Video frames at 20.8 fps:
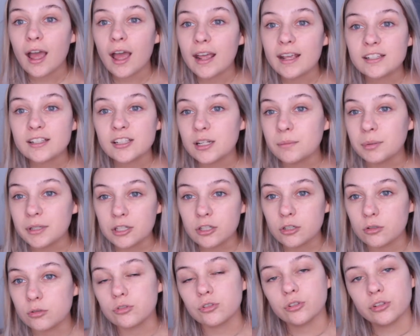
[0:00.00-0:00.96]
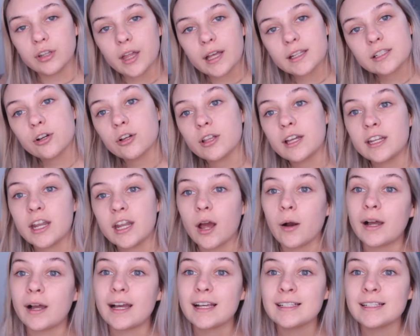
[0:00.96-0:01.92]
It's going to be neutral, that's all I know.
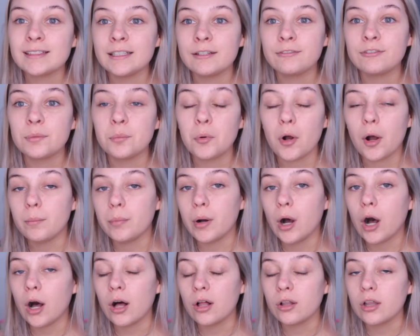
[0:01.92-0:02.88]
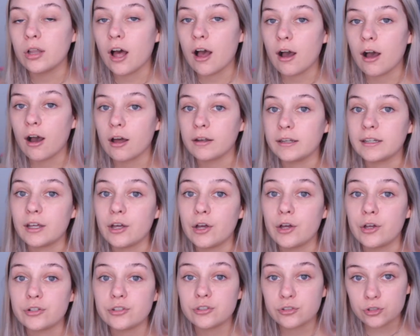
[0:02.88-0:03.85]
I asked Liv to put a poll on
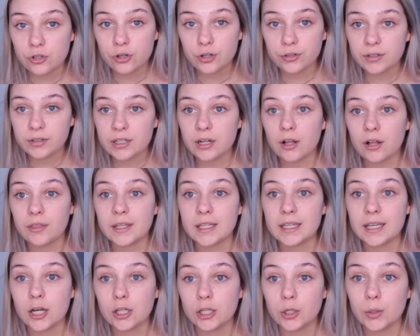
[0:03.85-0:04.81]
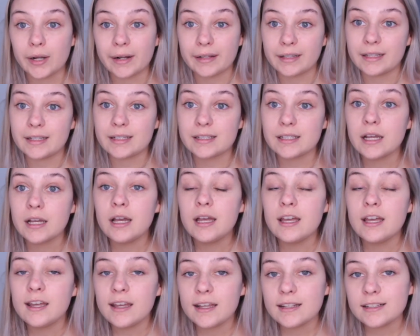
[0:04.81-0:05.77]
her story on the Al0haGlitz
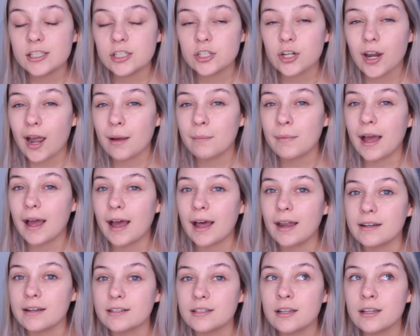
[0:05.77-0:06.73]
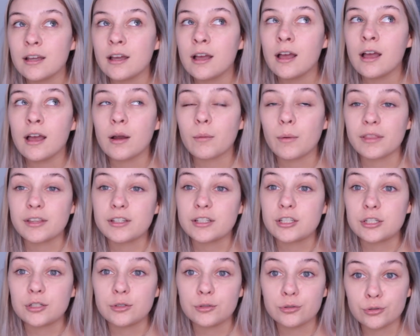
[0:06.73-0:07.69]
Instagram and whether
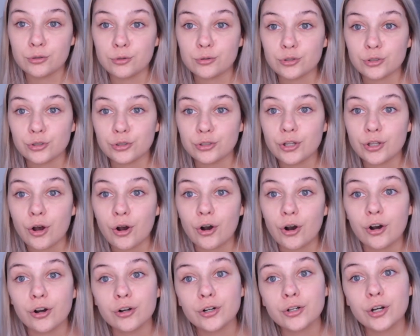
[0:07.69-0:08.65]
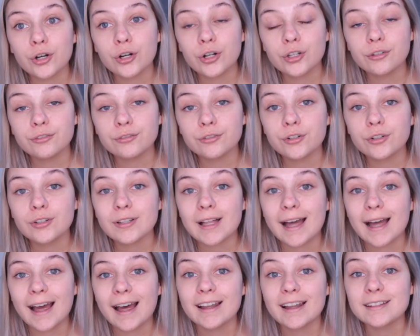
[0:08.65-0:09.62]
to do neutral or colourful,
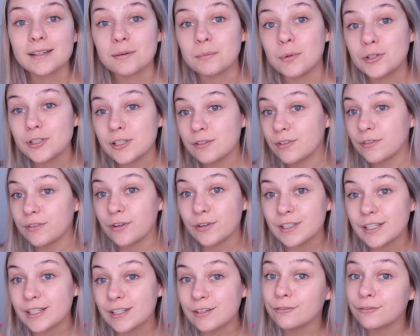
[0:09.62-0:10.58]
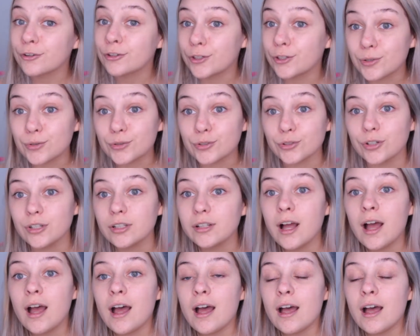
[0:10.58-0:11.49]
and most of you voted for neutral.